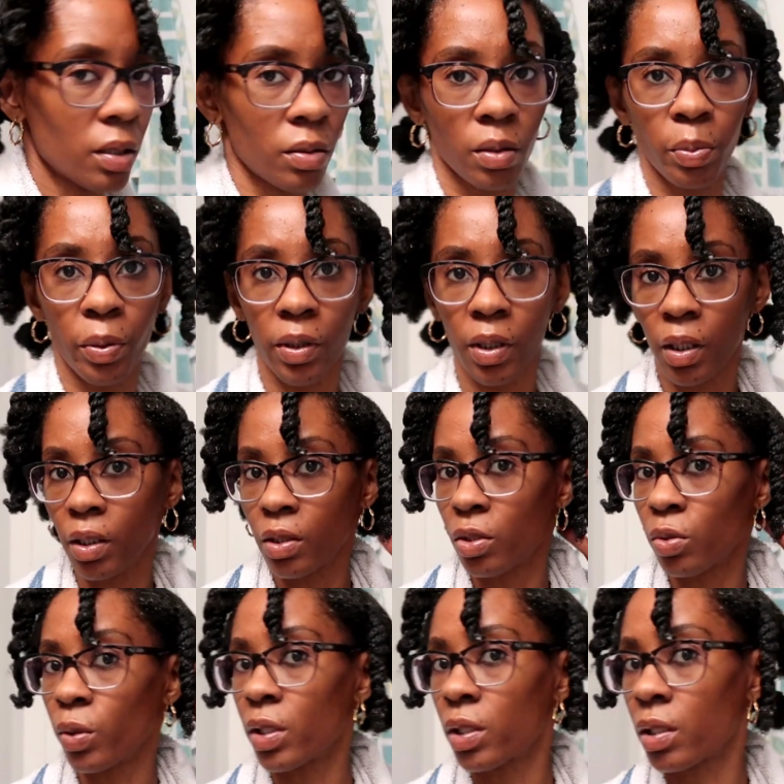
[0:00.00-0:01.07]
just is putting it in
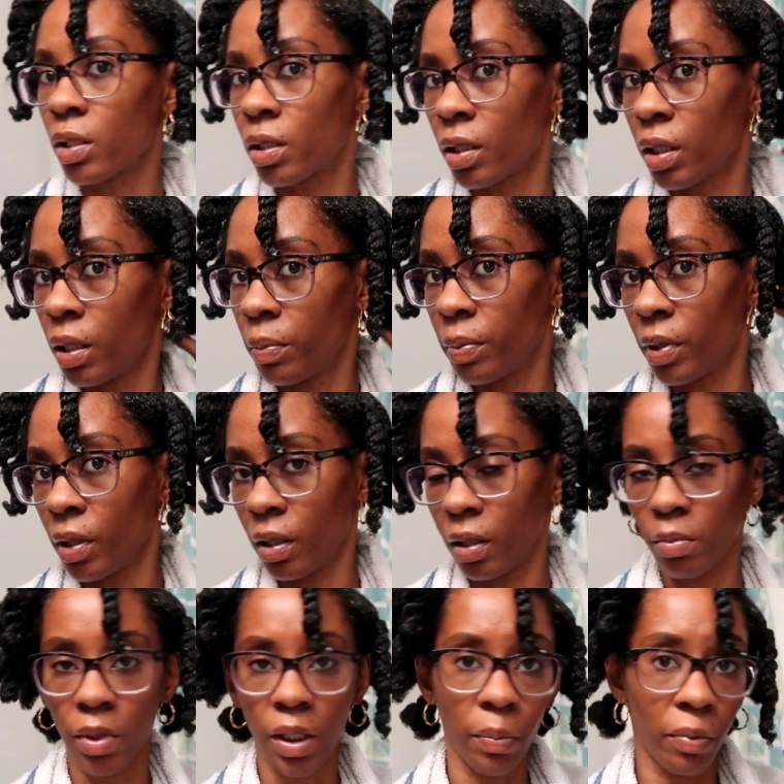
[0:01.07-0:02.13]
twists just to keep it
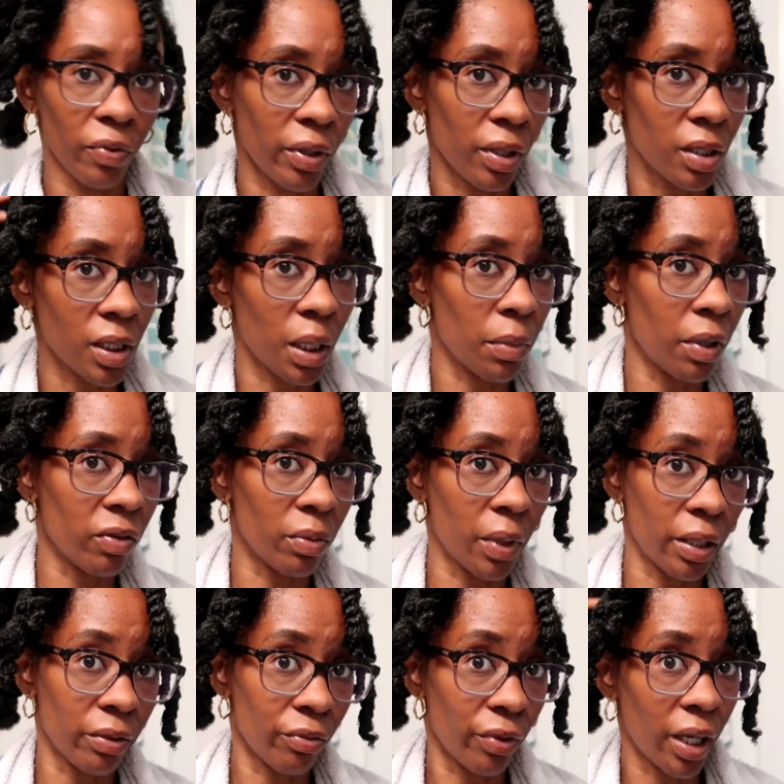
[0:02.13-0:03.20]
um, separated some of
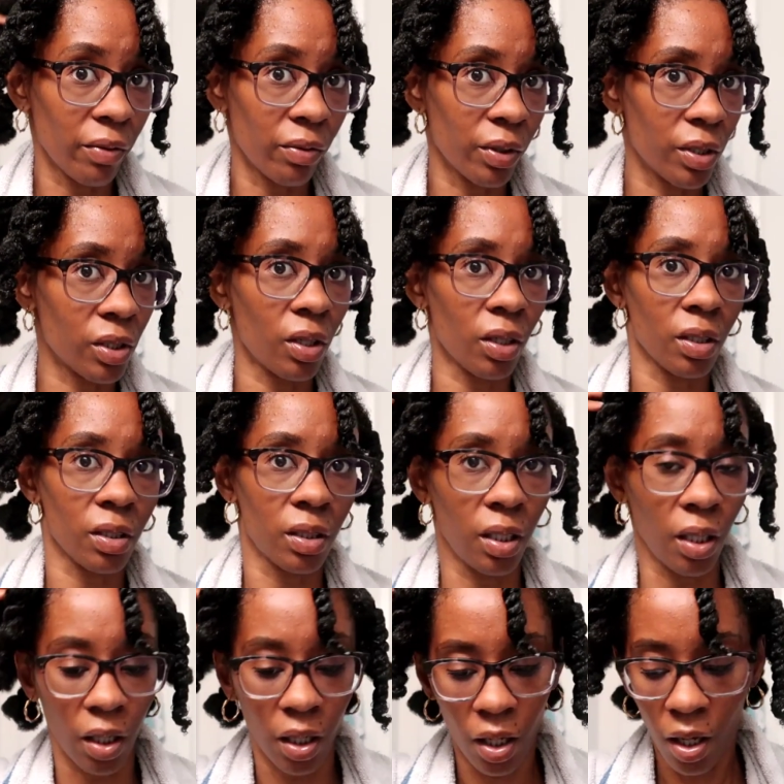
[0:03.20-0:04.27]
them unraveled as y'all can
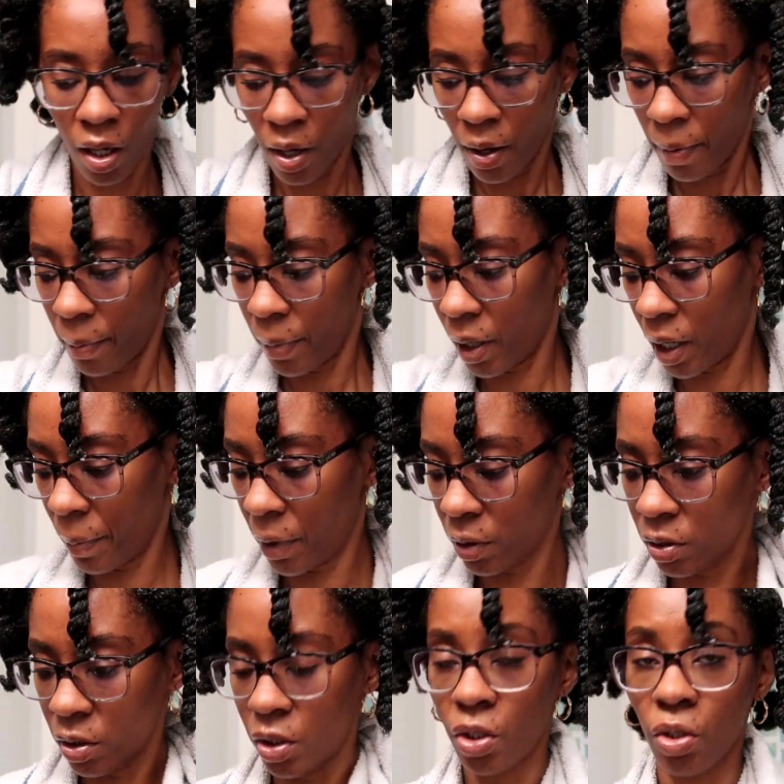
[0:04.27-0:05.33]
see but I'm
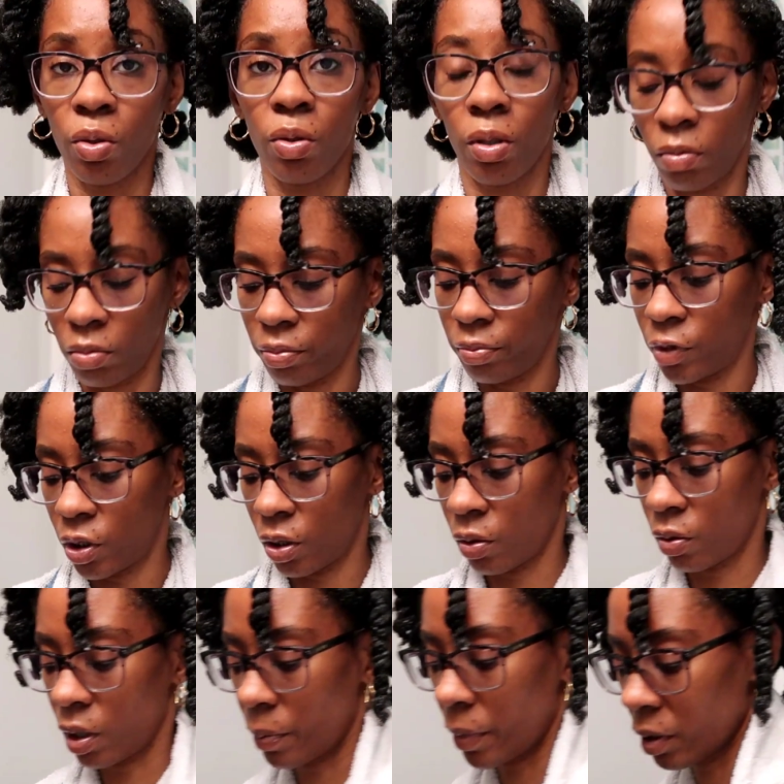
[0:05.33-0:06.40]
about to joke mm,
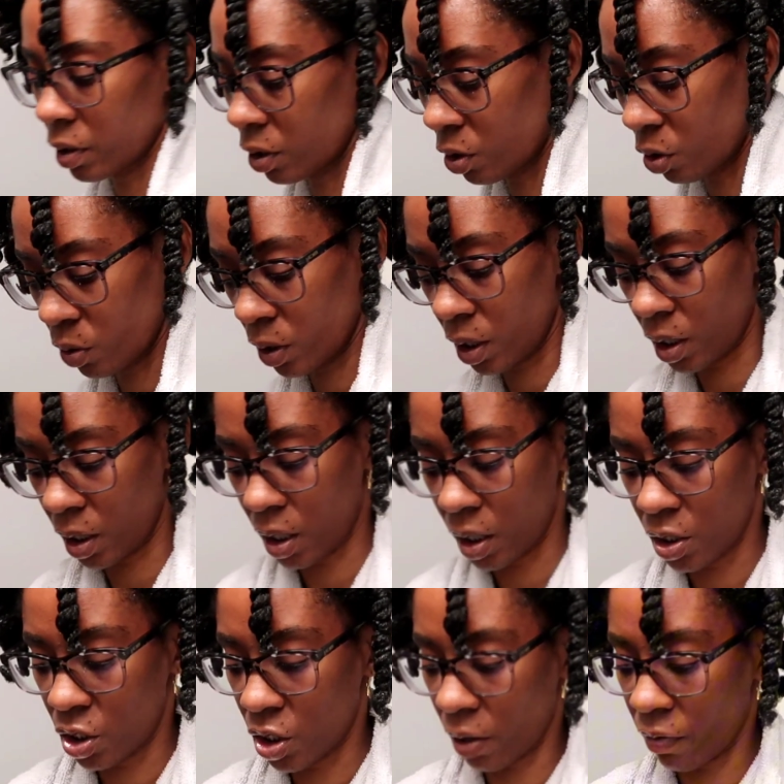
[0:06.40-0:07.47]
Joe I'm about to go ahead
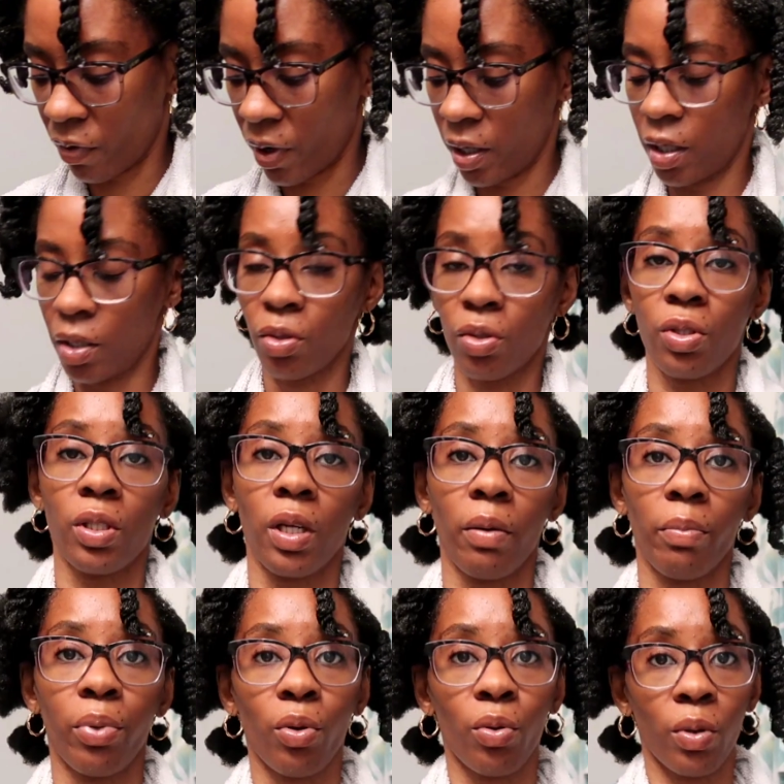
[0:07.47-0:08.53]
and jump right into
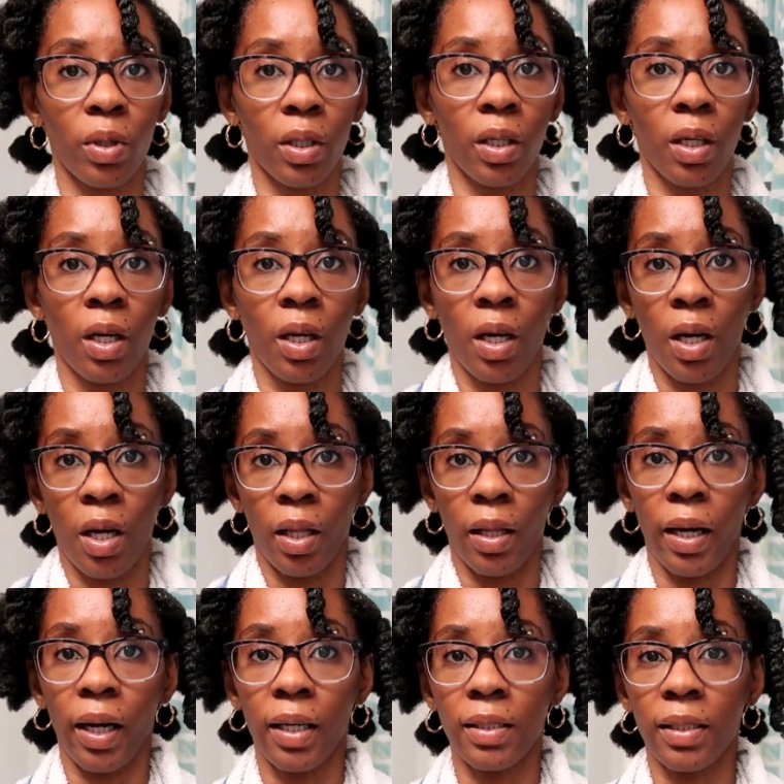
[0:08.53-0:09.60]
shampooing
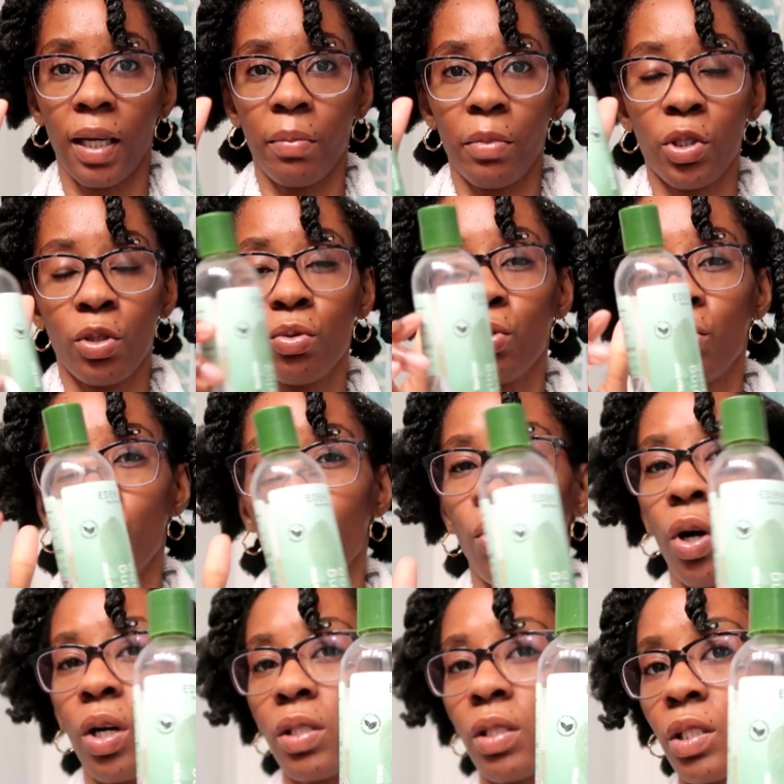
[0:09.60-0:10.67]
like I said I'm gonna do two
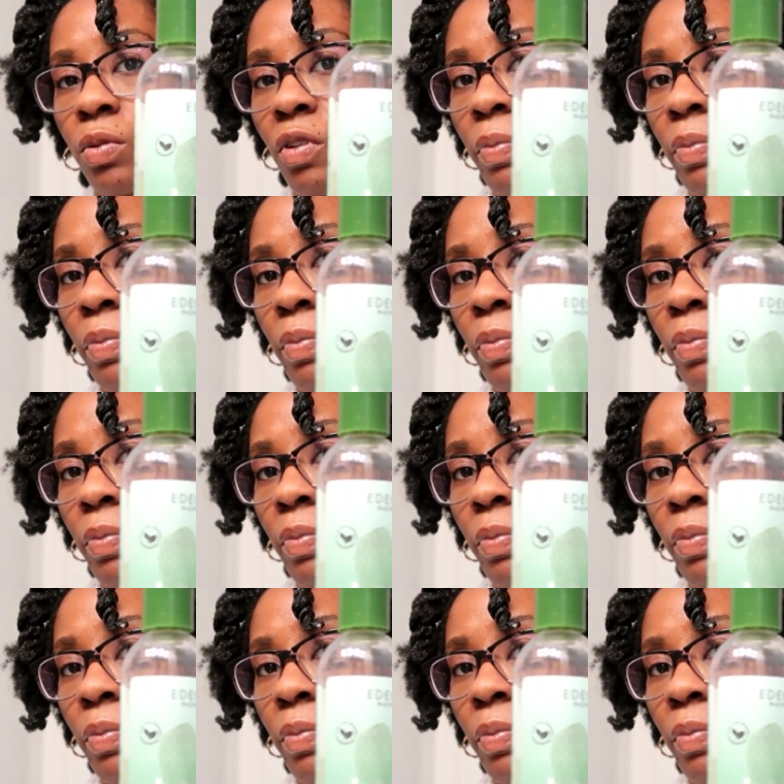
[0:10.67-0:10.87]
washes